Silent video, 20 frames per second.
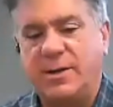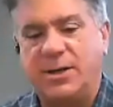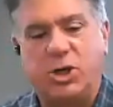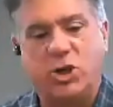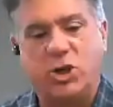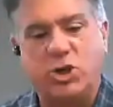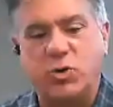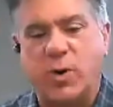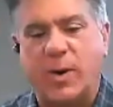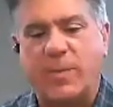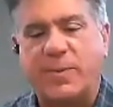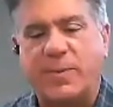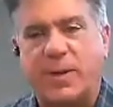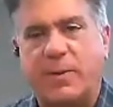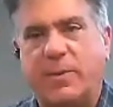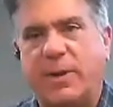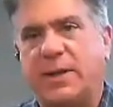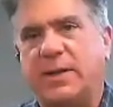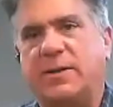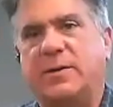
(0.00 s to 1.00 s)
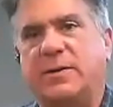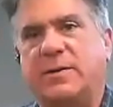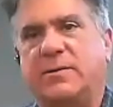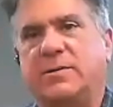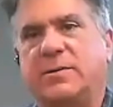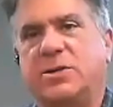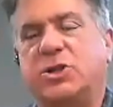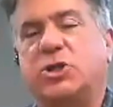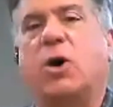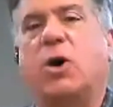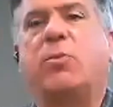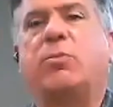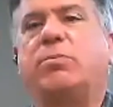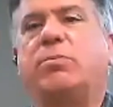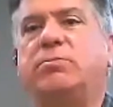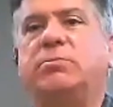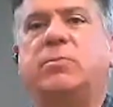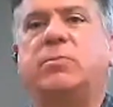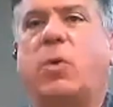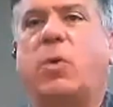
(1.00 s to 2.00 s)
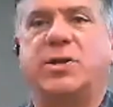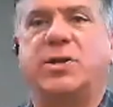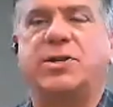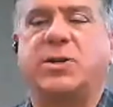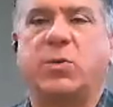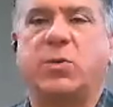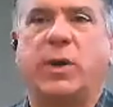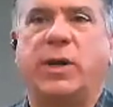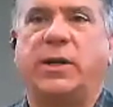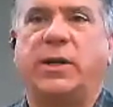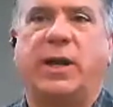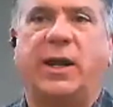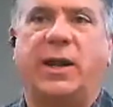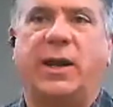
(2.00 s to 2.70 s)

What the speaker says: You drip them in soap once a week,